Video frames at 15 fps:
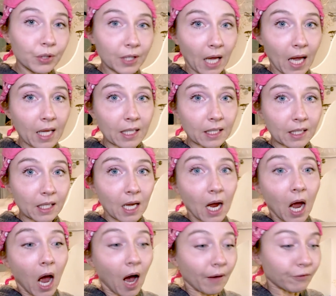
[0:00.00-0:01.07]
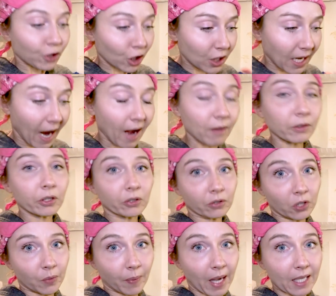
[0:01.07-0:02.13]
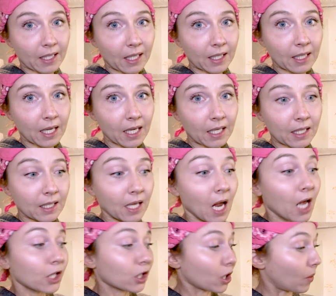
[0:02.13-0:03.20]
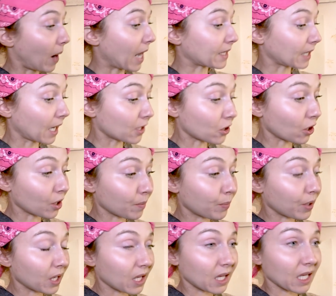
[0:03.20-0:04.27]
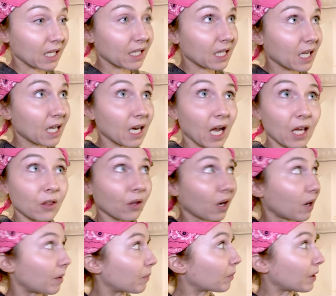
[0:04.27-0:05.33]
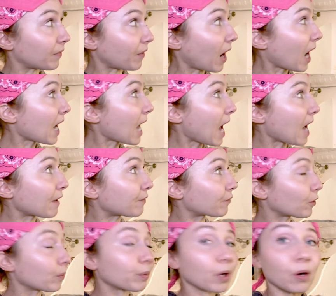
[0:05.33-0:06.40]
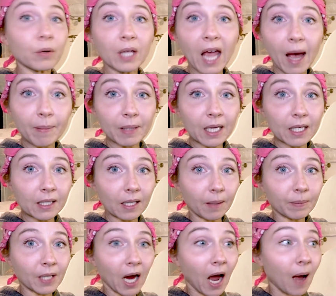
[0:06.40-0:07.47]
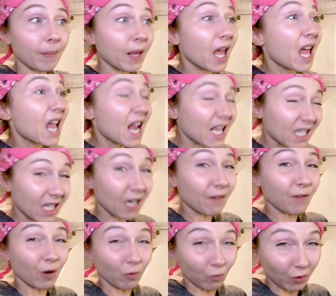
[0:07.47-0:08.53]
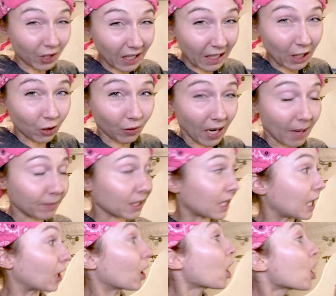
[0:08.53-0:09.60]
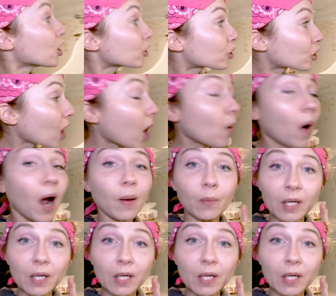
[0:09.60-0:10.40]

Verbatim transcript: sense of just how little space this is. So as I started putting things in, I thought, if I add full-blown cabinets up top, it's gonna feel really cramped in here. So I